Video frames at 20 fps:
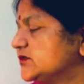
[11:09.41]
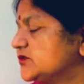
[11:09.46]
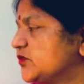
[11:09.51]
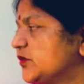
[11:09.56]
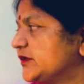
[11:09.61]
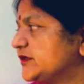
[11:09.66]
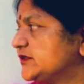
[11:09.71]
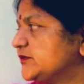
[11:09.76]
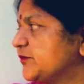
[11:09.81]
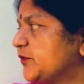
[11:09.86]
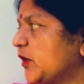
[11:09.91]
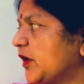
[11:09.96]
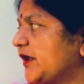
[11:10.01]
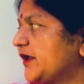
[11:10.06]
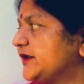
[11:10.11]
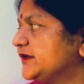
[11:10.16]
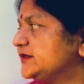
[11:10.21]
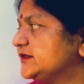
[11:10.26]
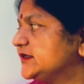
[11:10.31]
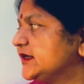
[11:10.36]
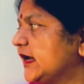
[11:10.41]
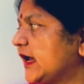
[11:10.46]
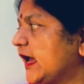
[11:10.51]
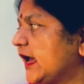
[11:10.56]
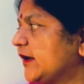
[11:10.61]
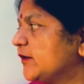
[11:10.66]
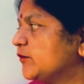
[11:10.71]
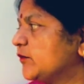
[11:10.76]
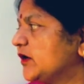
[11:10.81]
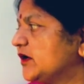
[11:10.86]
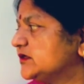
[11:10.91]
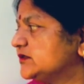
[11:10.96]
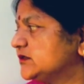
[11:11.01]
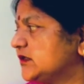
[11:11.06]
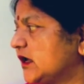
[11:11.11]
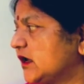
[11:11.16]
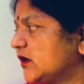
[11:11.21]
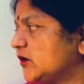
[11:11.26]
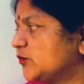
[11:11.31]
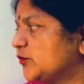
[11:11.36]
sweet bread known
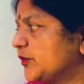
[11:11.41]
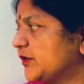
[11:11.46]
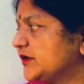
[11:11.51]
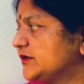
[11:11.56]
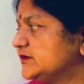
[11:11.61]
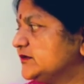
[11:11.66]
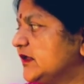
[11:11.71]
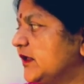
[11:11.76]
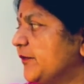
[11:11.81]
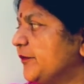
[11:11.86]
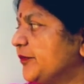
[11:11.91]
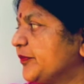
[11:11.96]
as bangles,